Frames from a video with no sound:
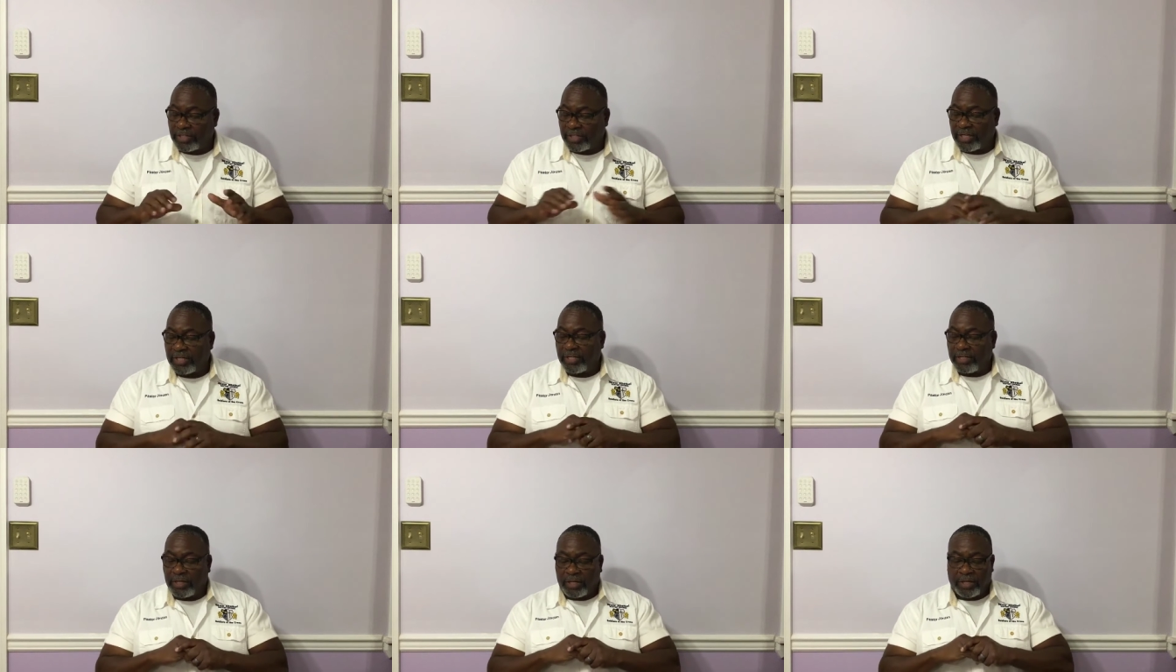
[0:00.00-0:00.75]
Is
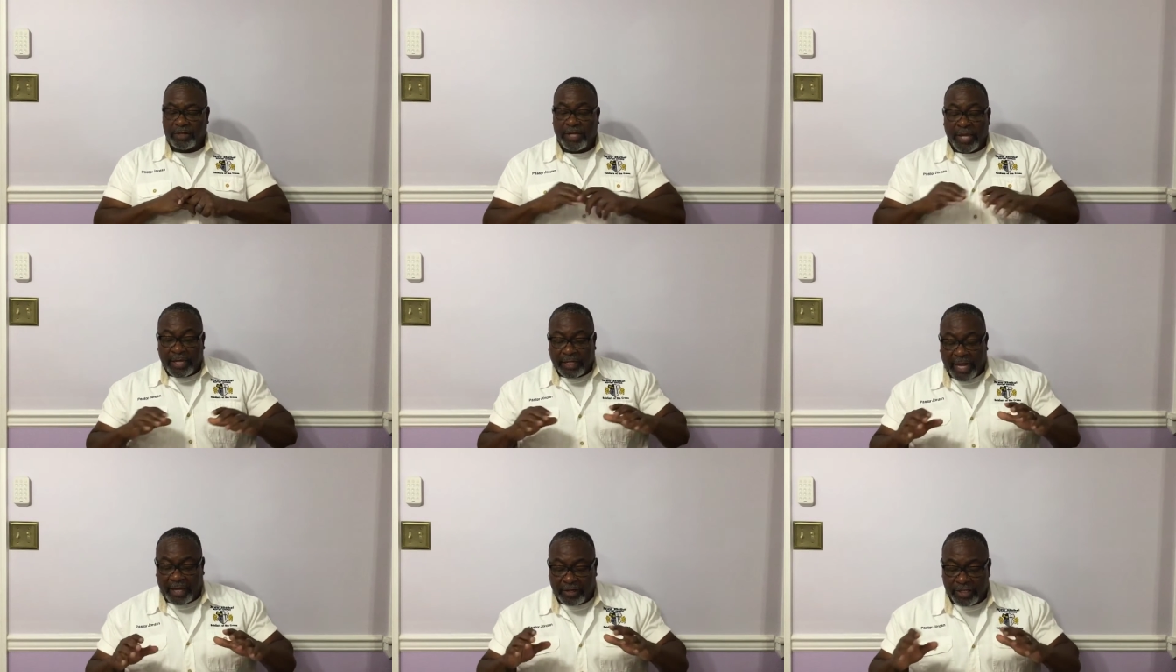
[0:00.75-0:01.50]
uh, uh,
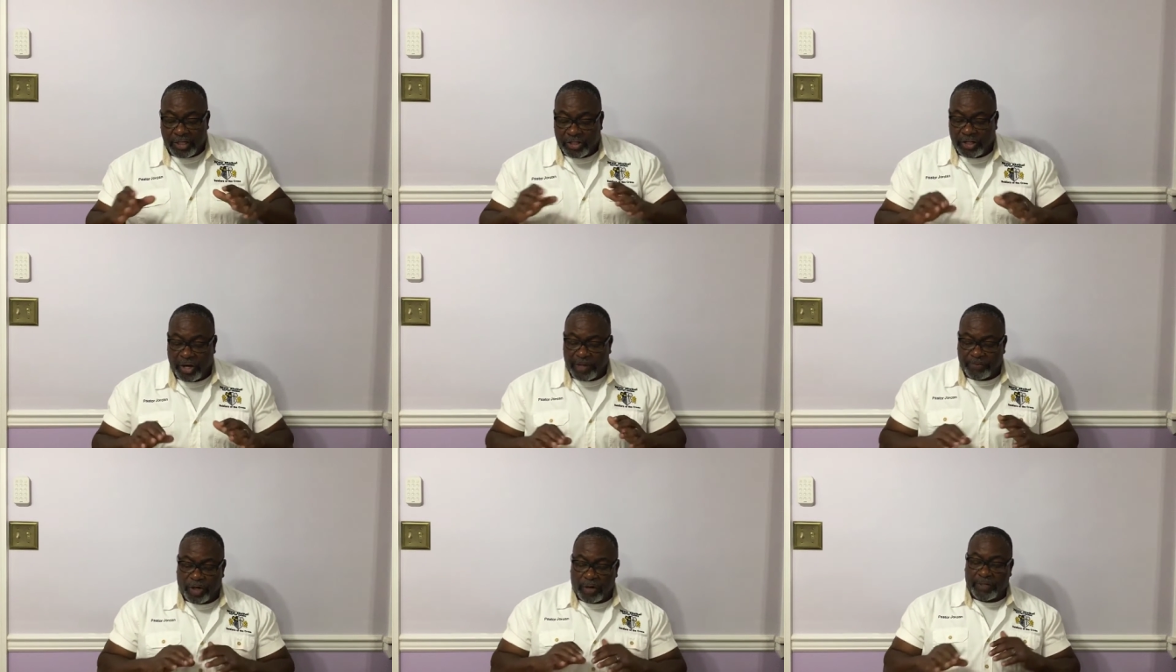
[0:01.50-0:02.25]
kind of in the
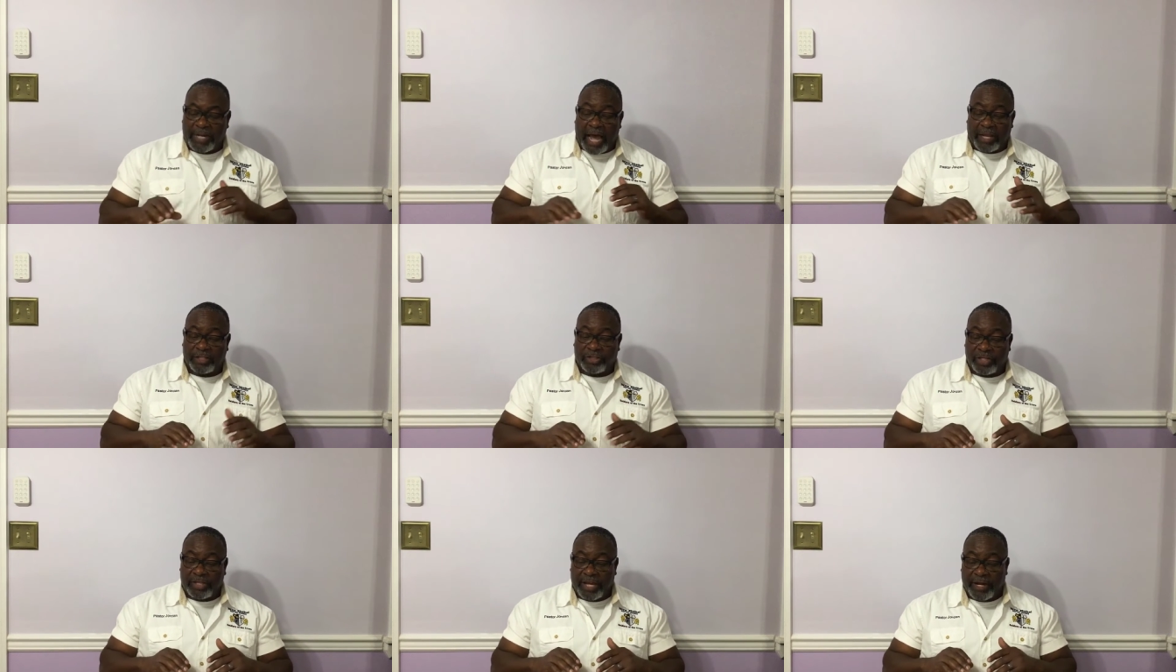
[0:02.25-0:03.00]
same
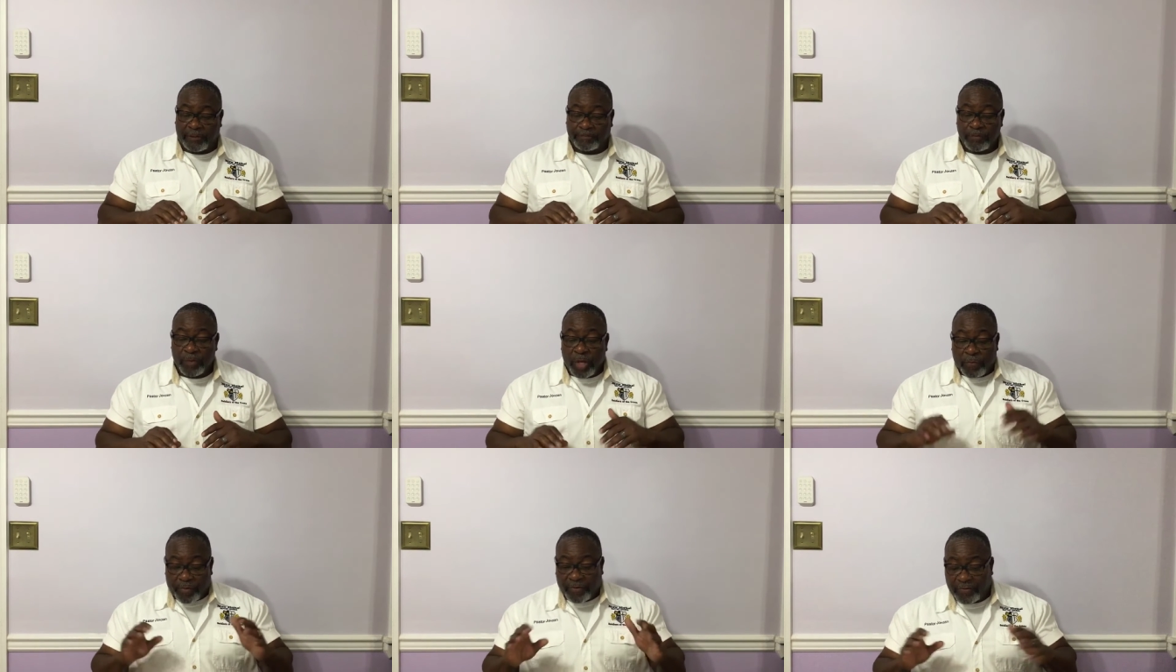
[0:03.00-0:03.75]
terminology there.
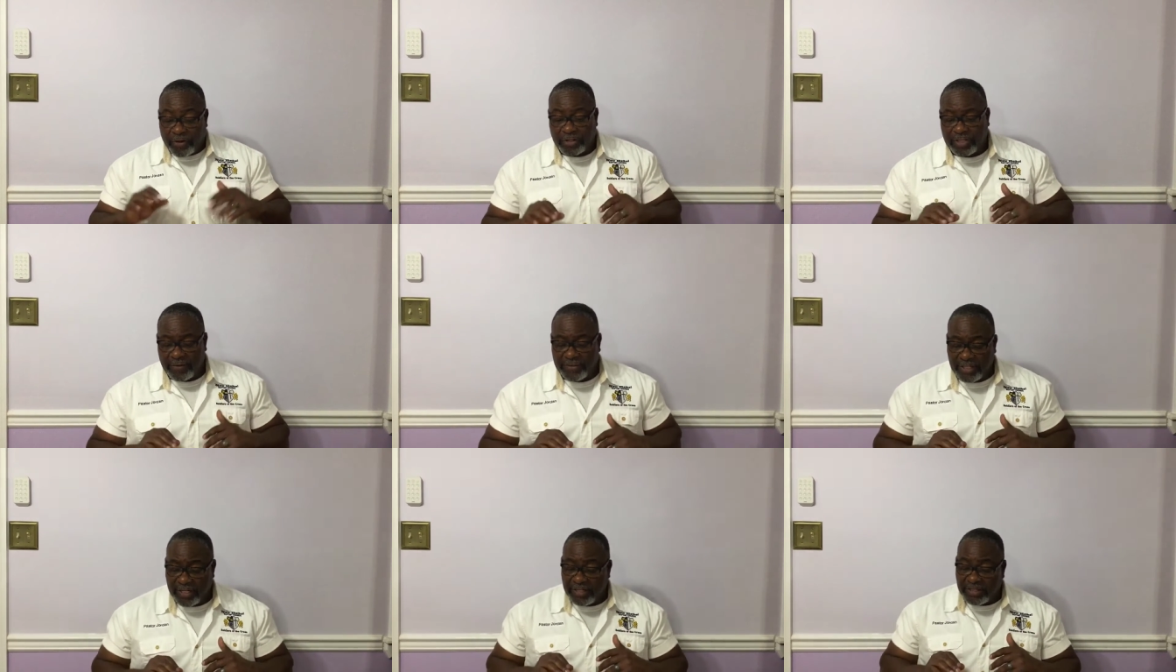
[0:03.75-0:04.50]
But verse
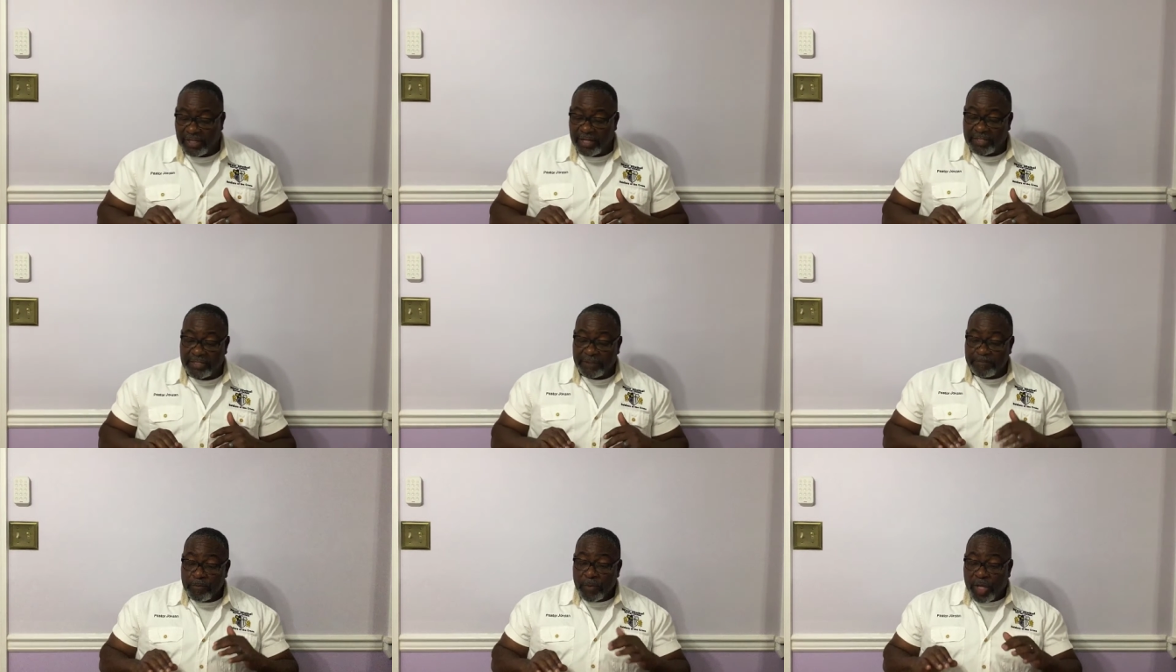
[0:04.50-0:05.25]
17 says,
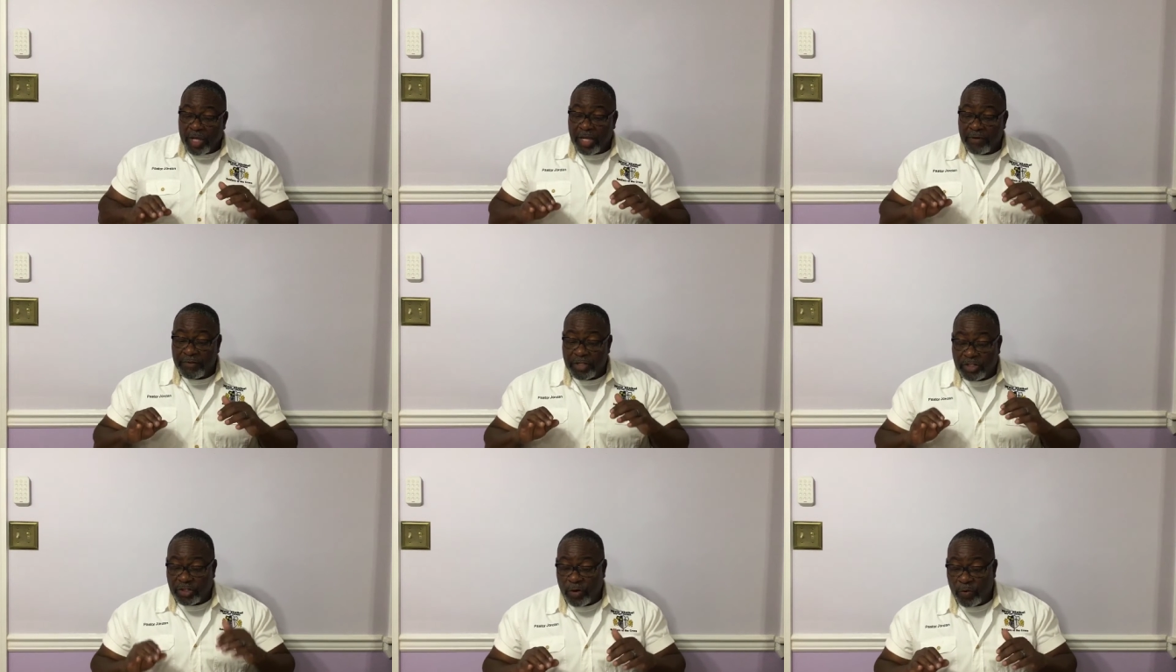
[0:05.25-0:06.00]
even
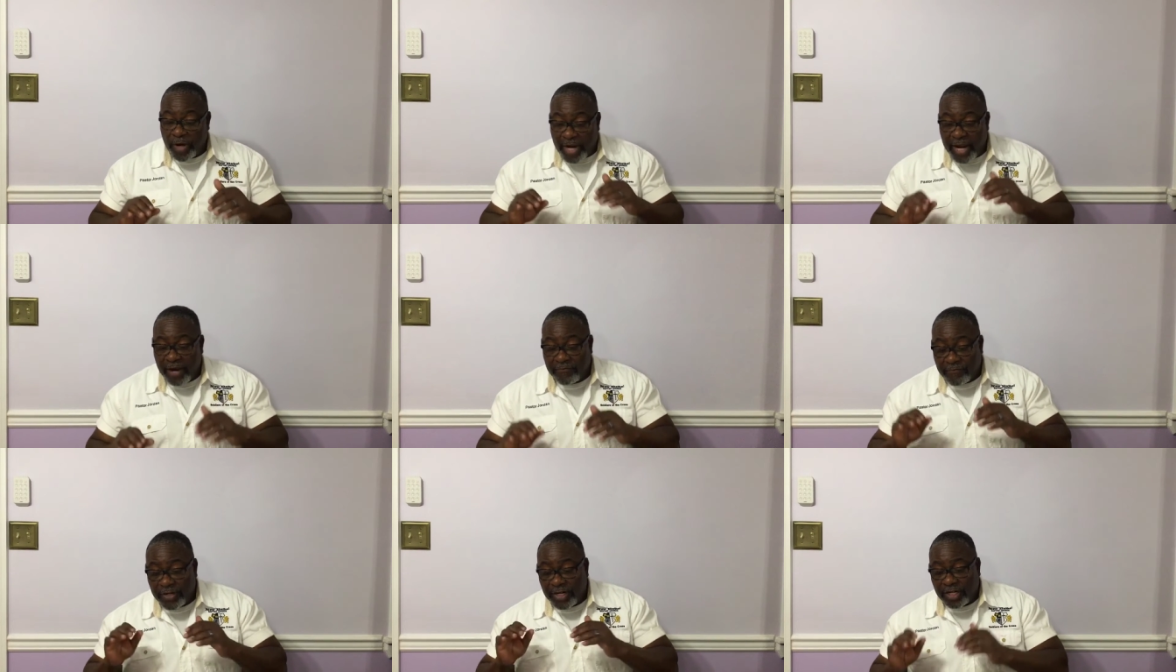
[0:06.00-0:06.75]
so,
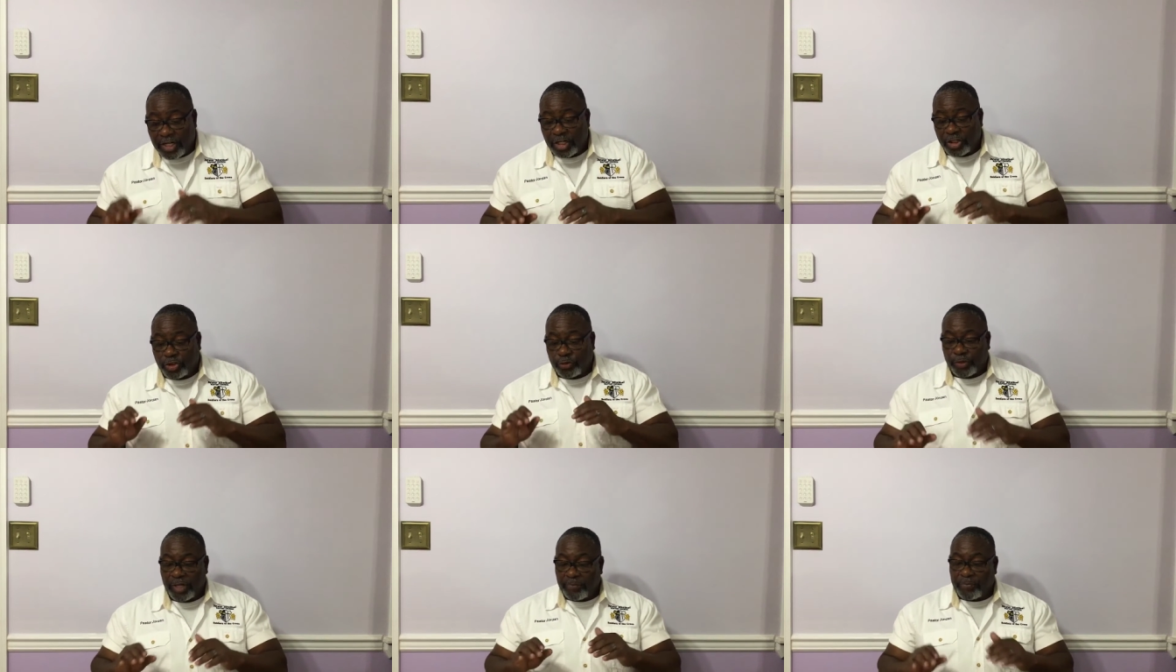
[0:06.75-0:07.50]
every good
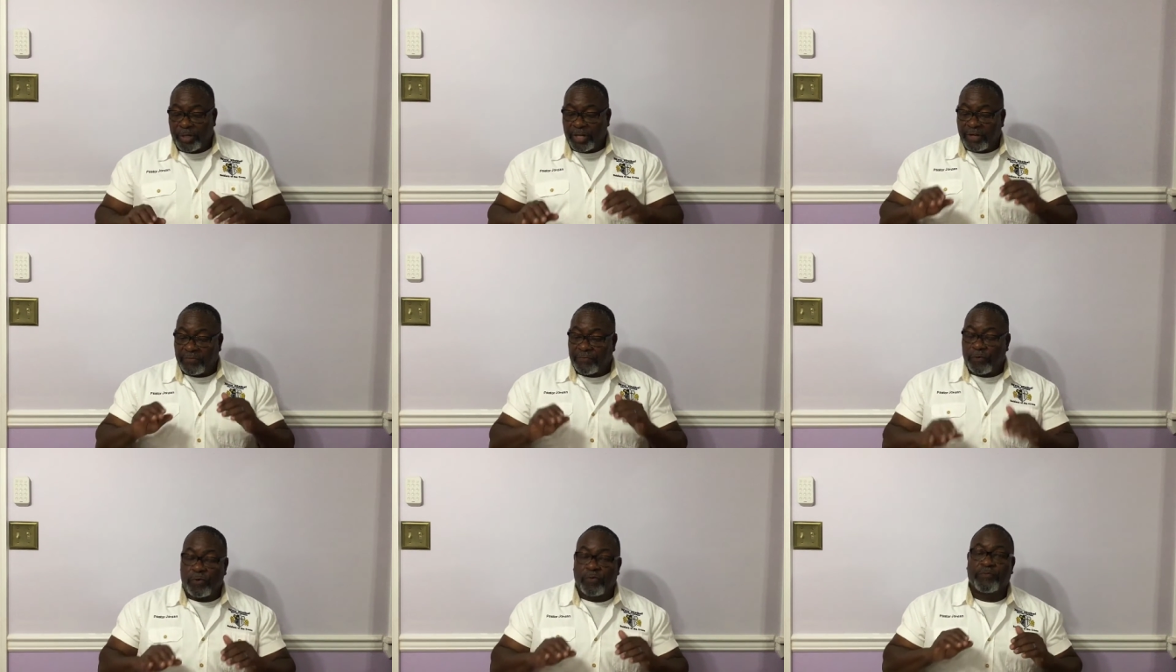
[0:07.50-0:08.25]
tree bringeth
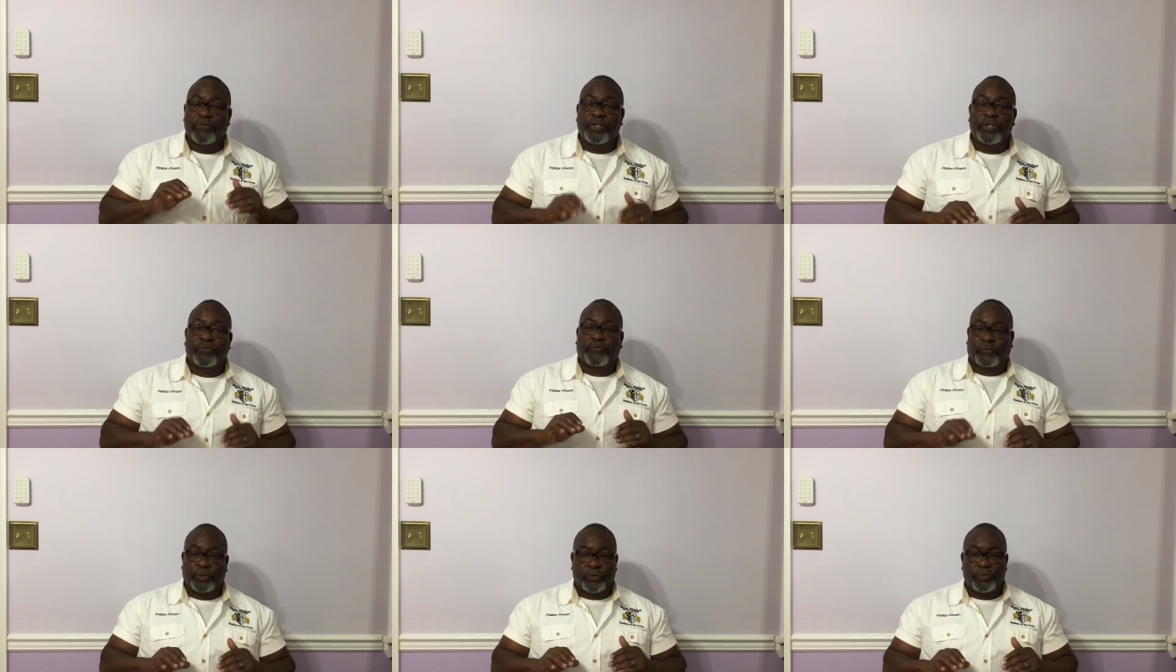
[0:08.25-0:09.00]
forth good
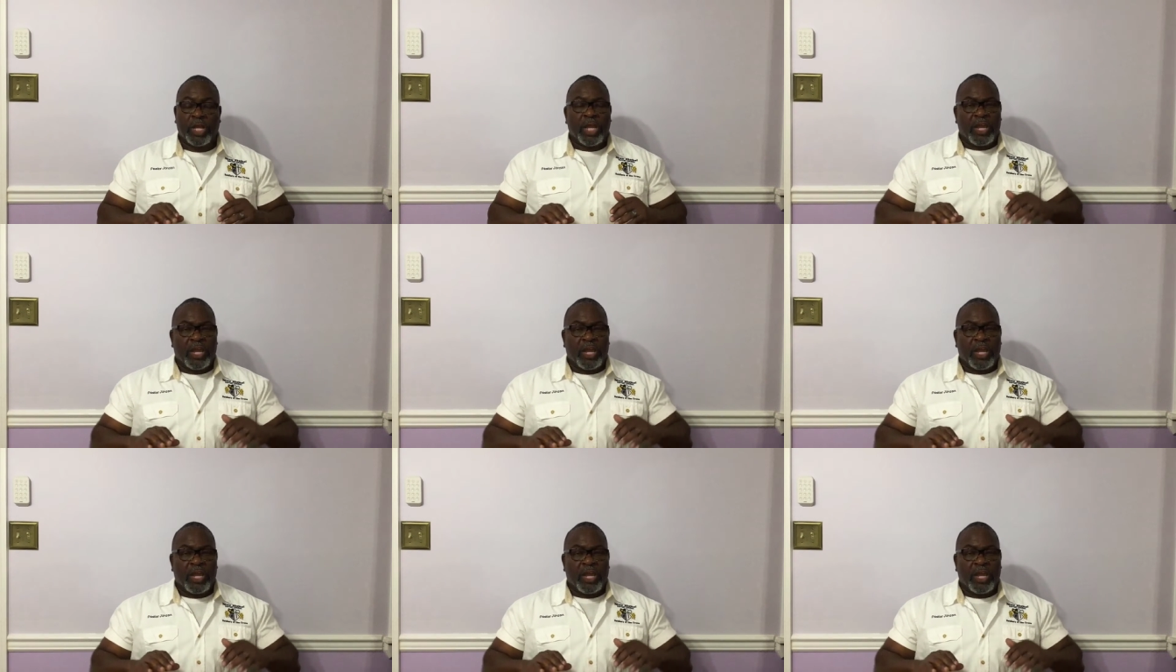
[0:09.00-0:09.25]
fruit.